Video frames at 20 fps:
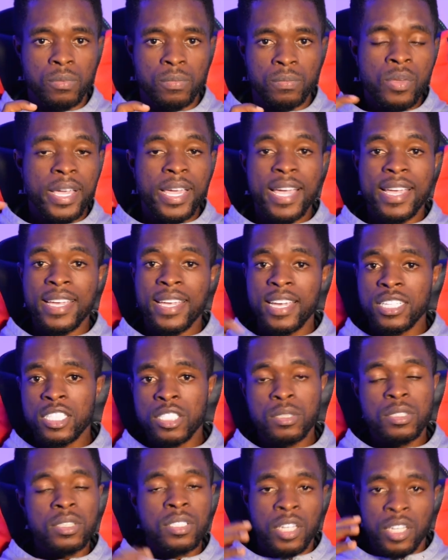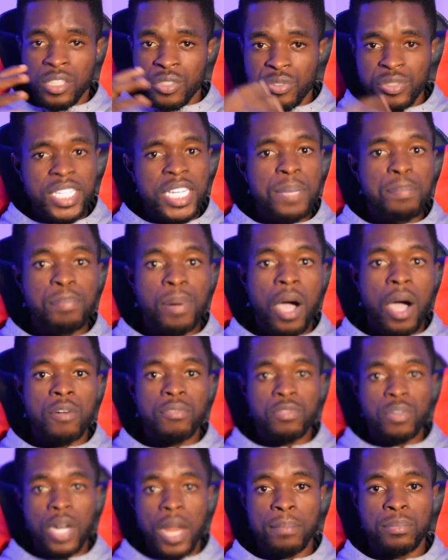You can get really
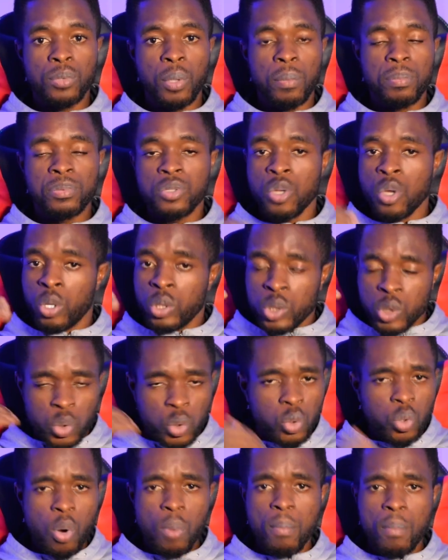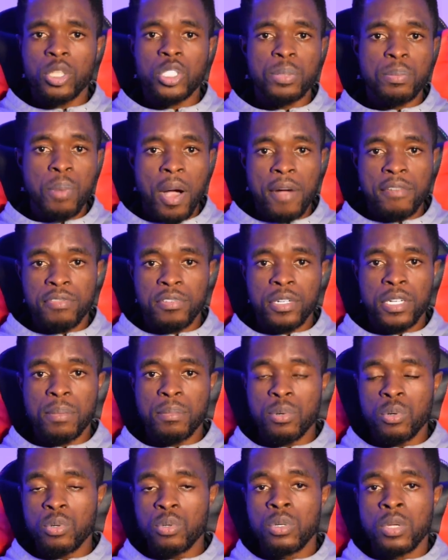powerful laptops, so much more
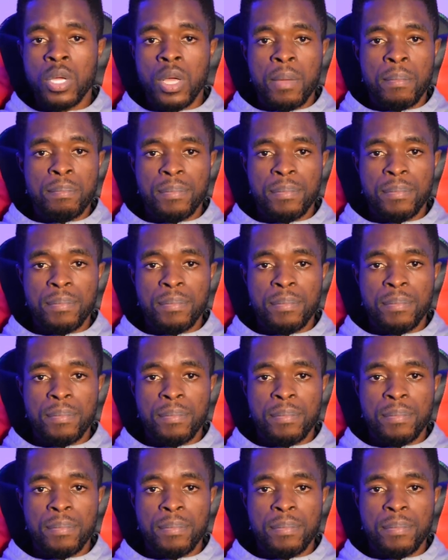affordable,